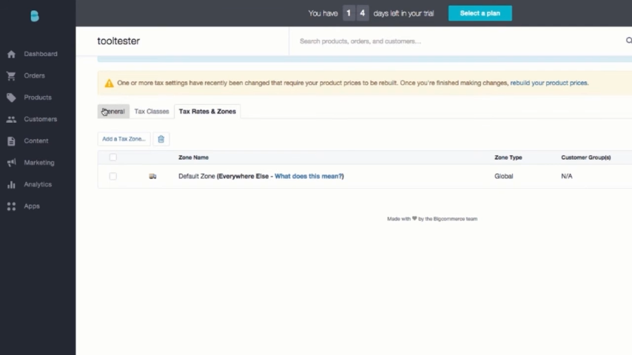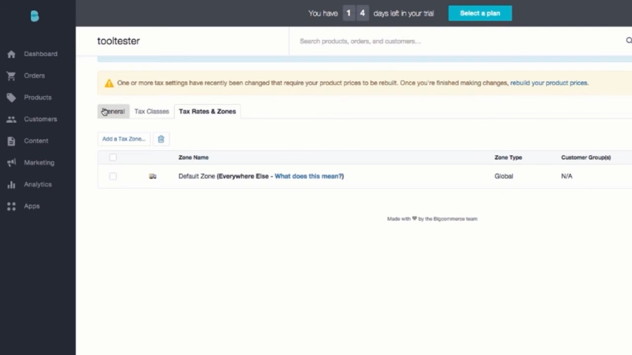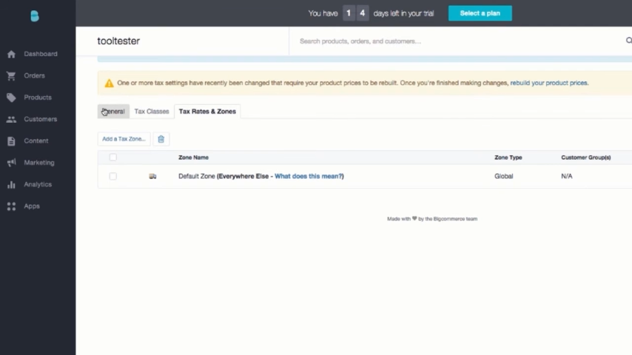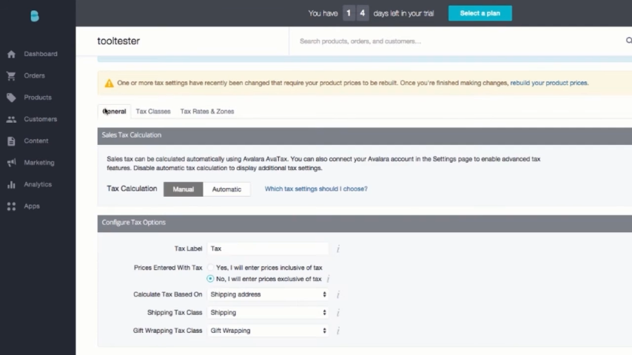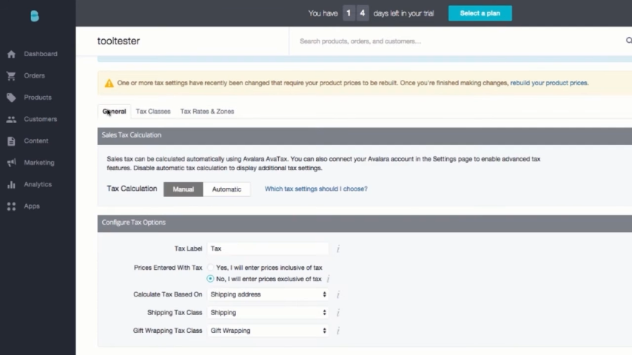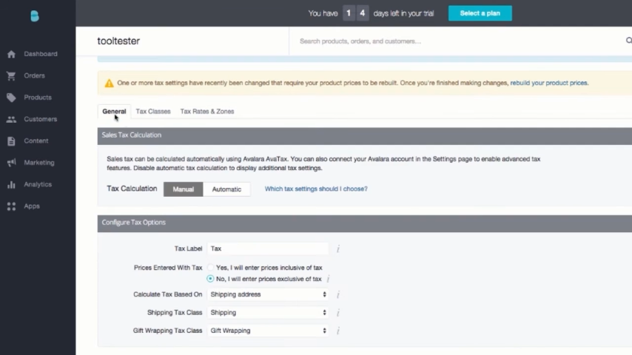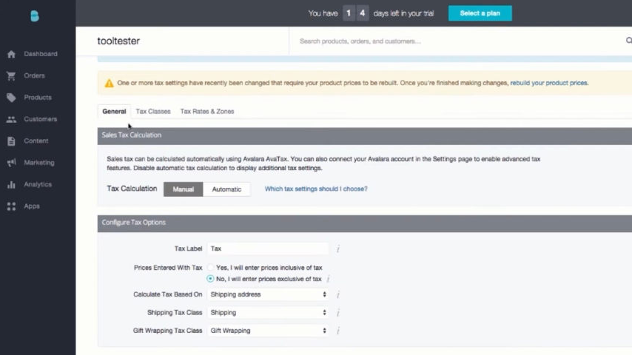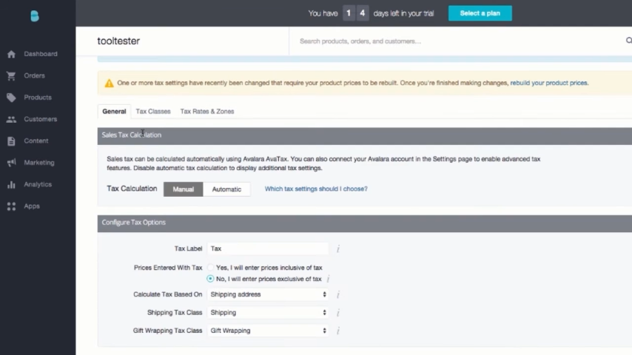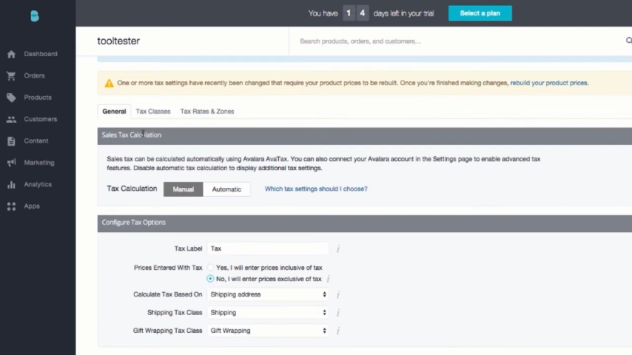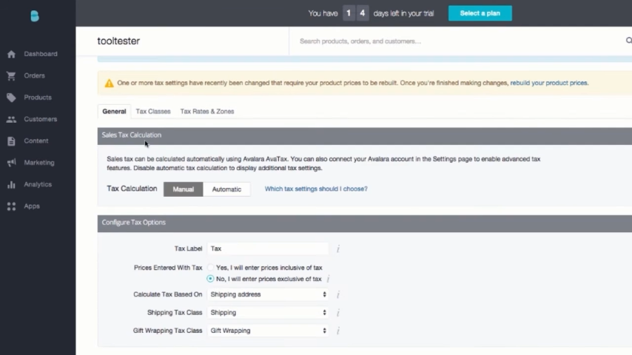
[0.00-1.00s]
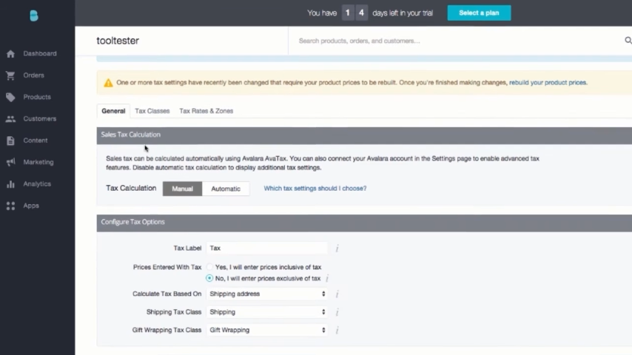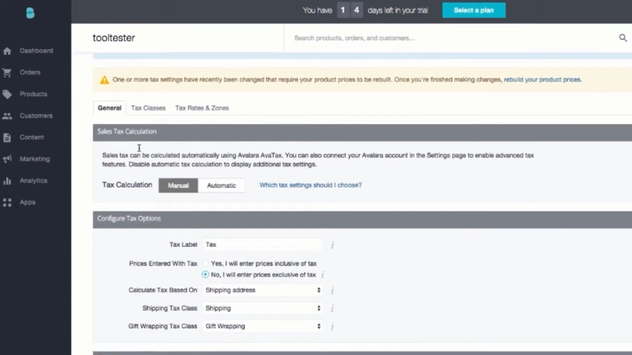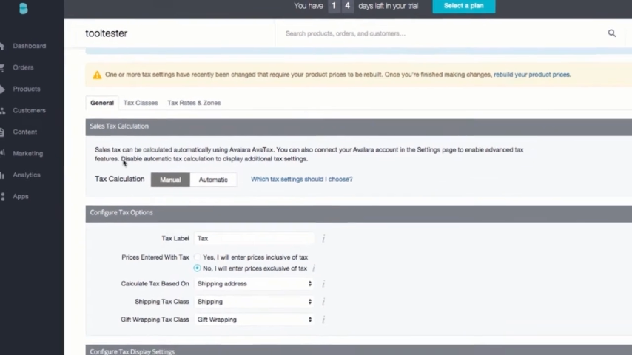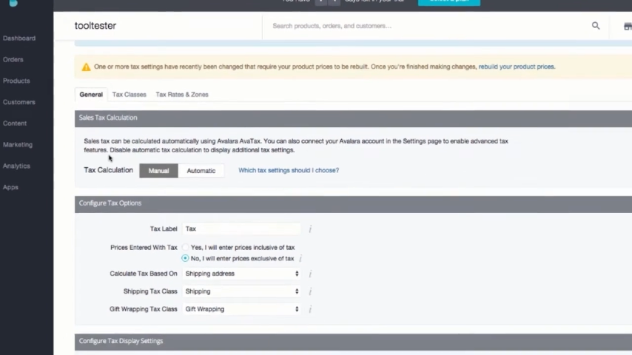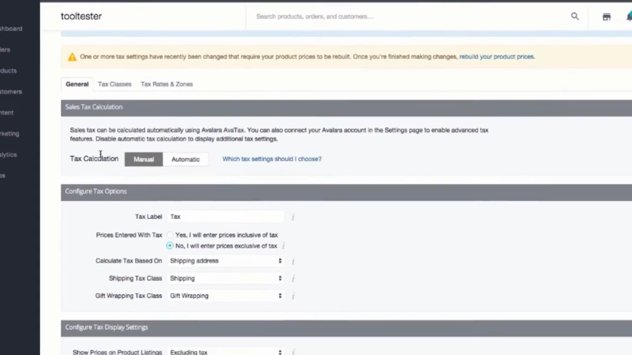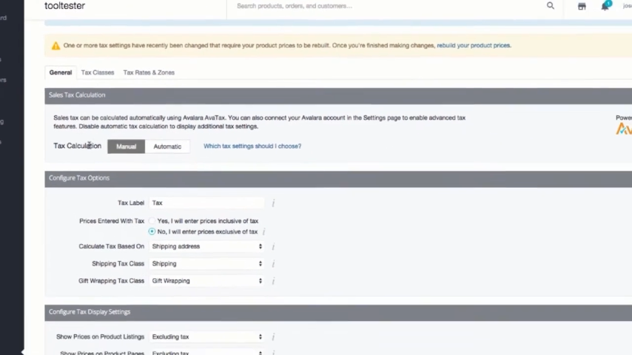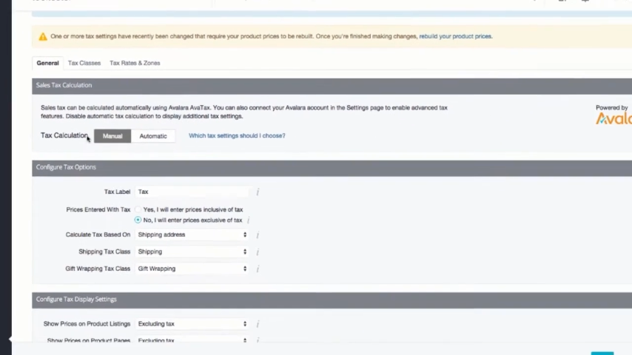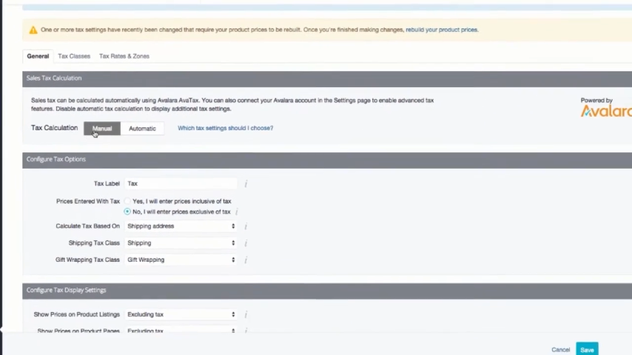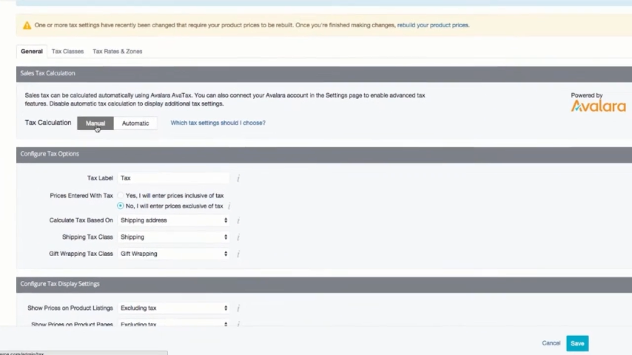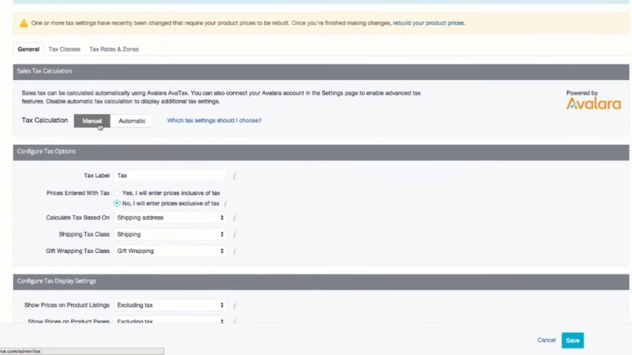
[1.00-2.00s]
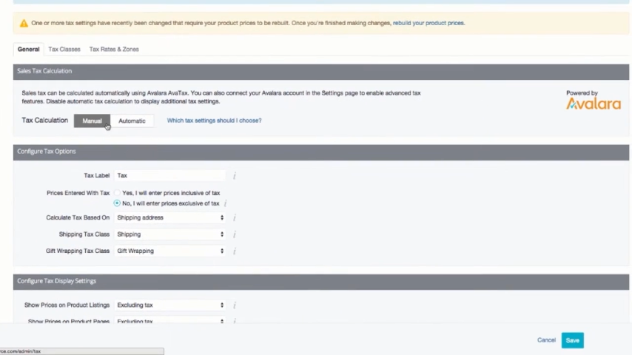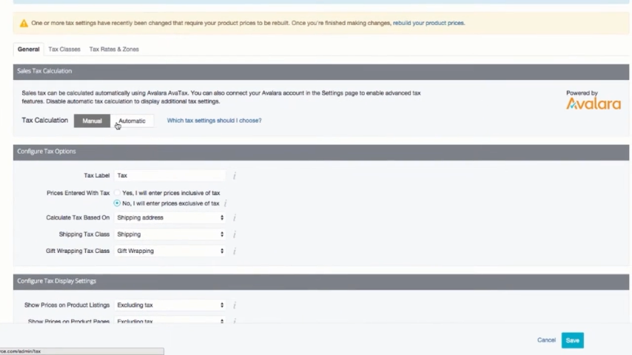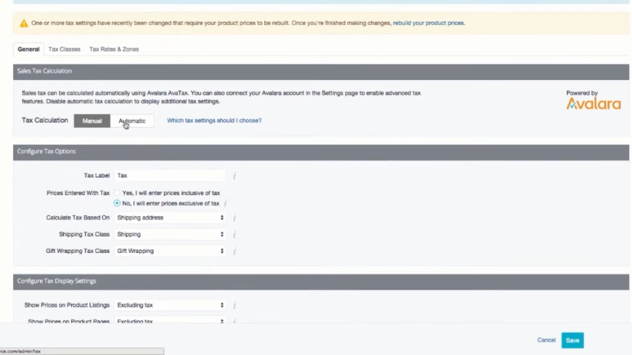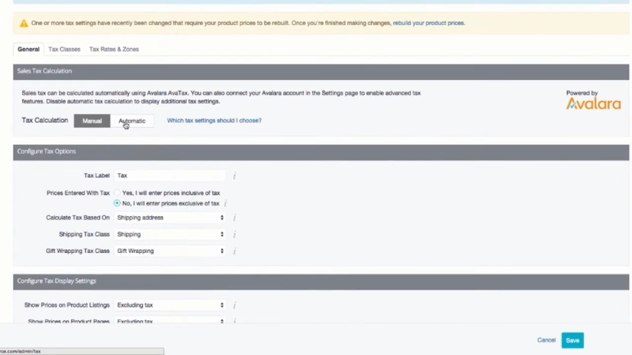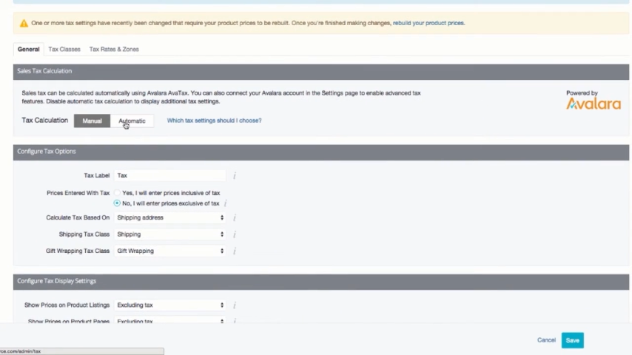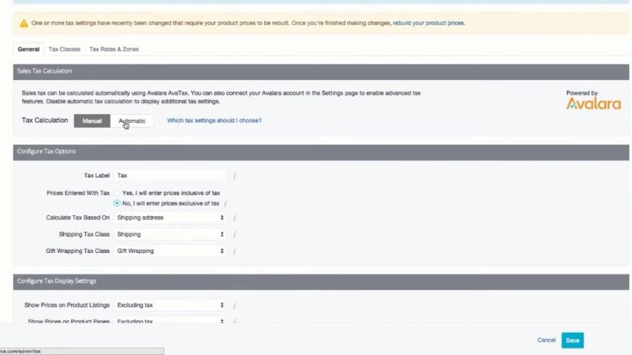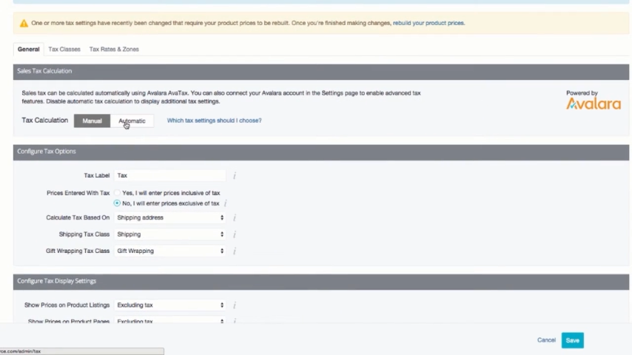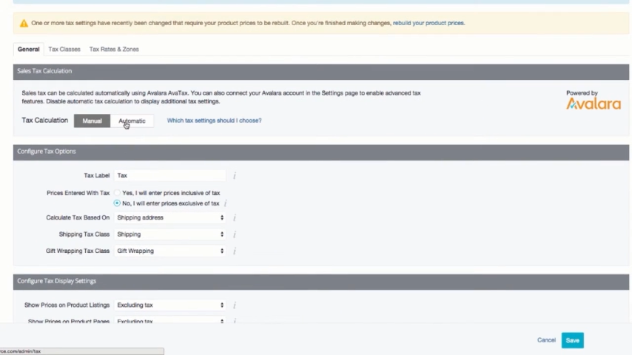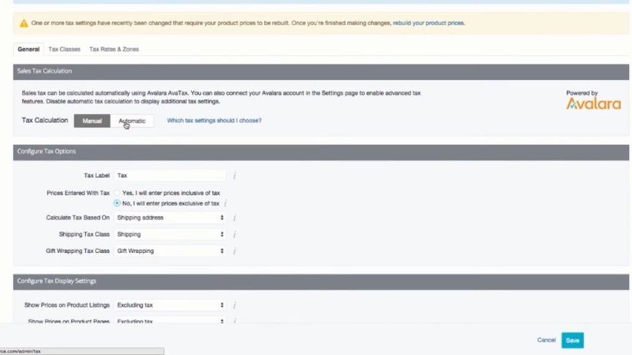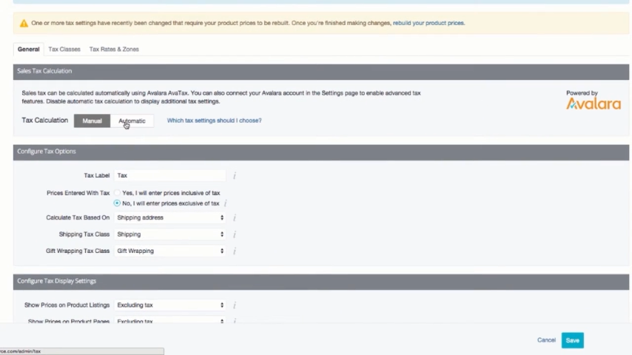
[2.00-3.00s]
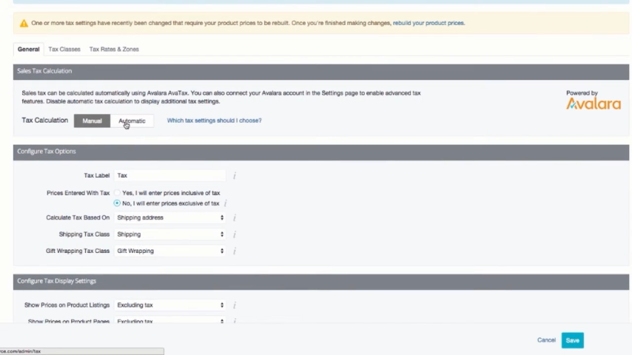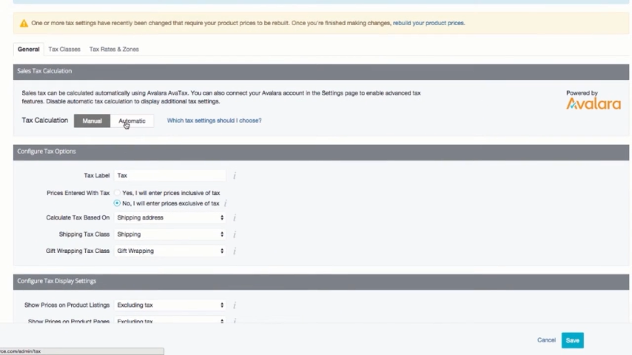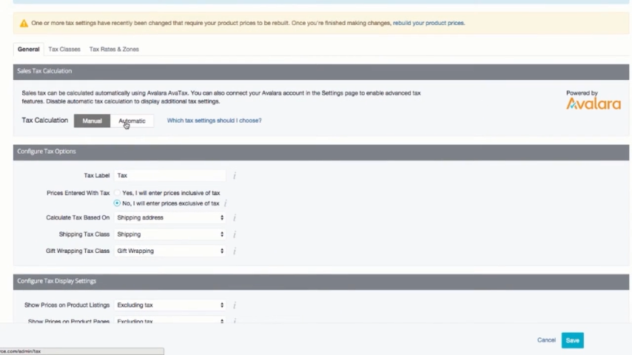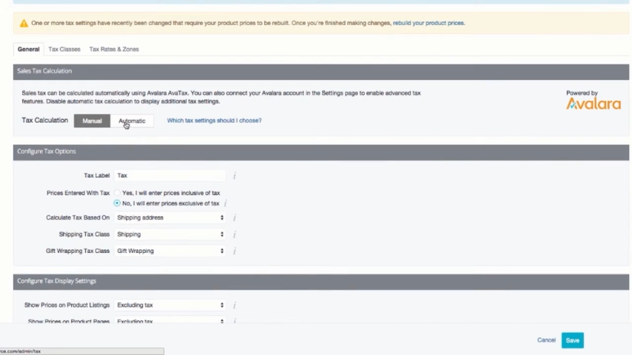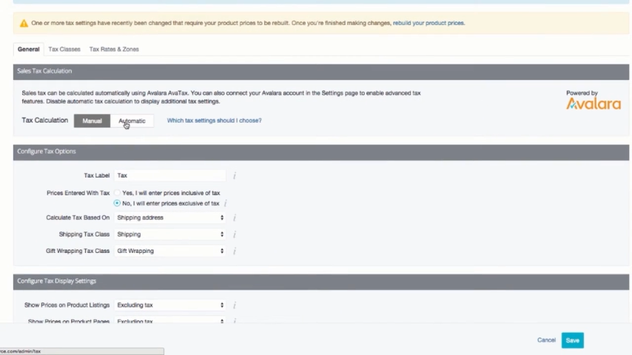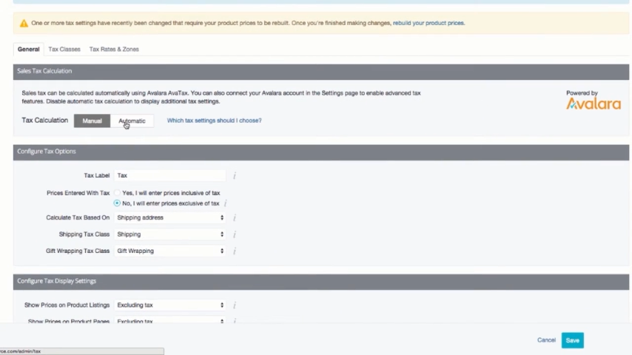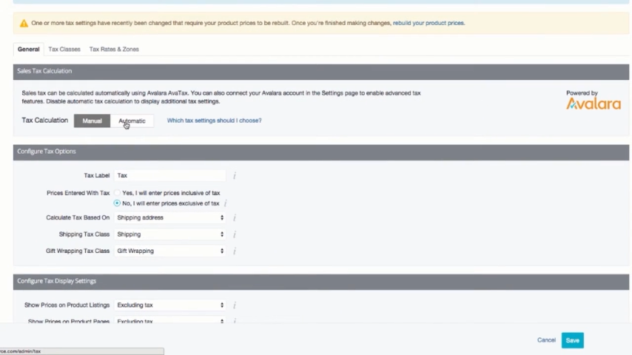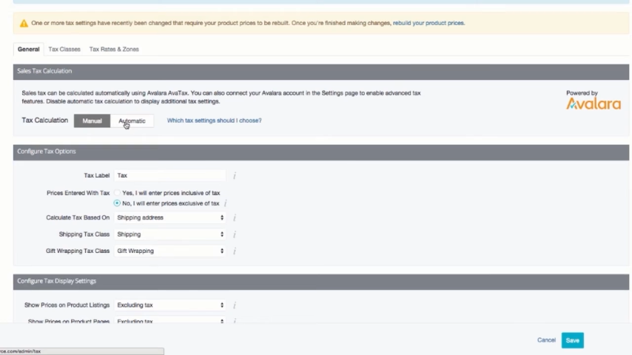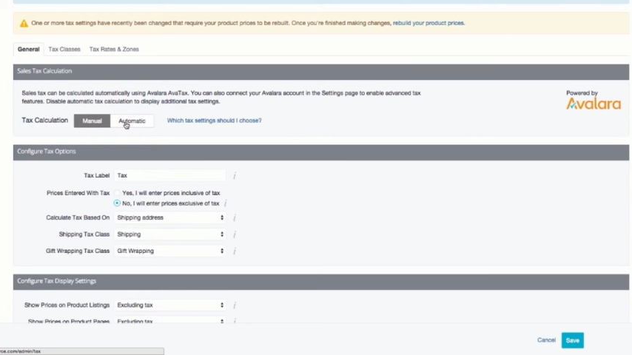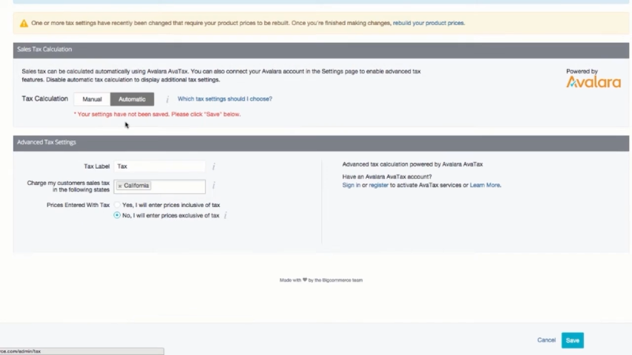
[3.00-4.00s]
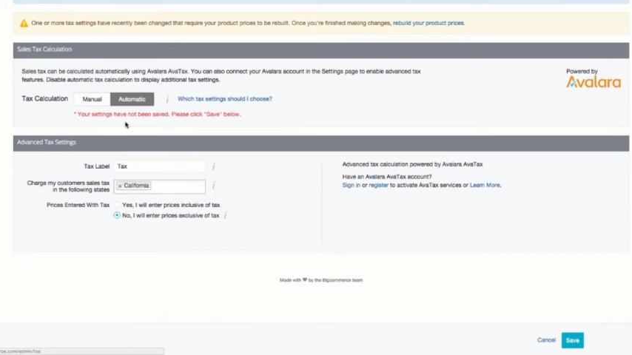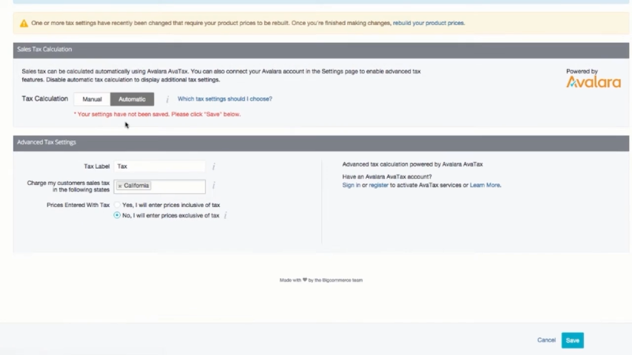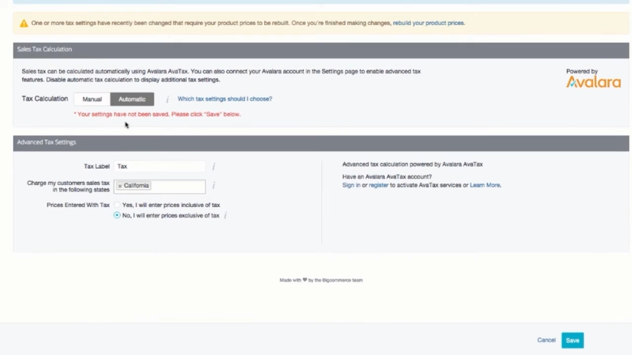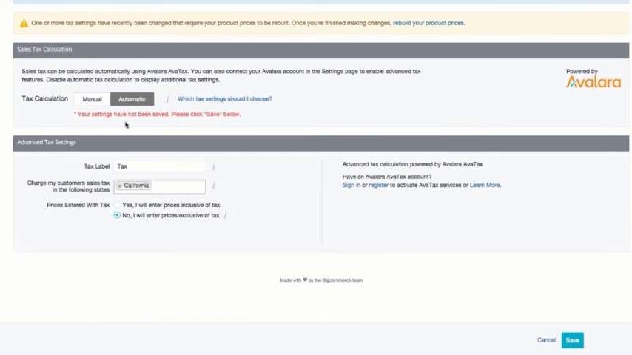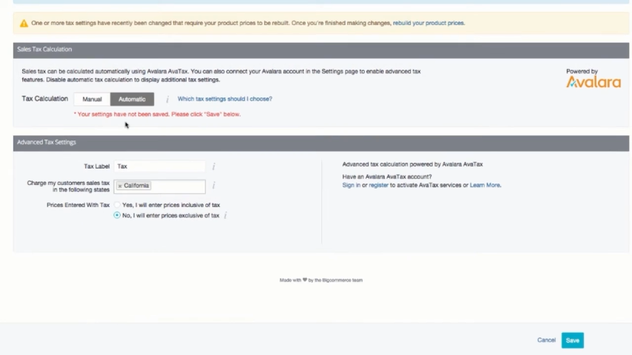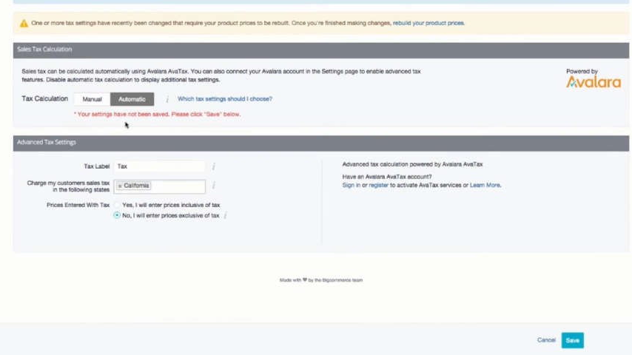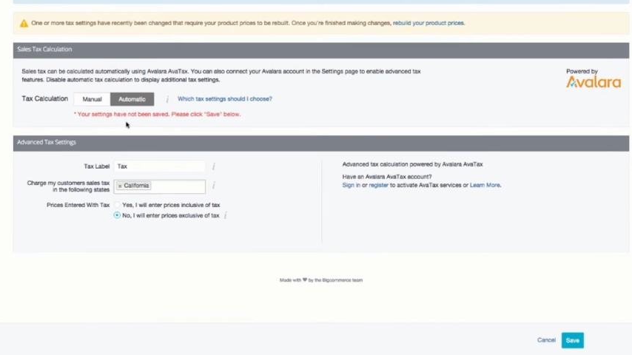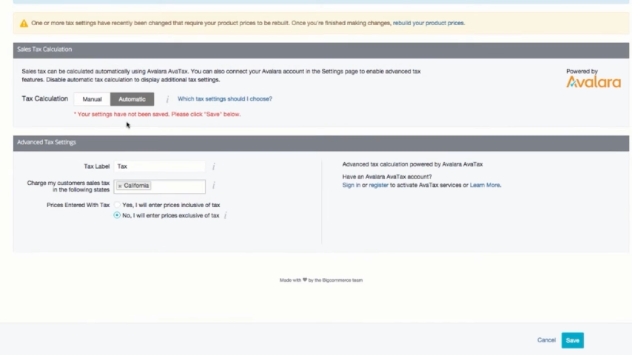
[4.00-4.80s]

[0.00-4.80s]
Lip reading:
[unreadable: no face in view]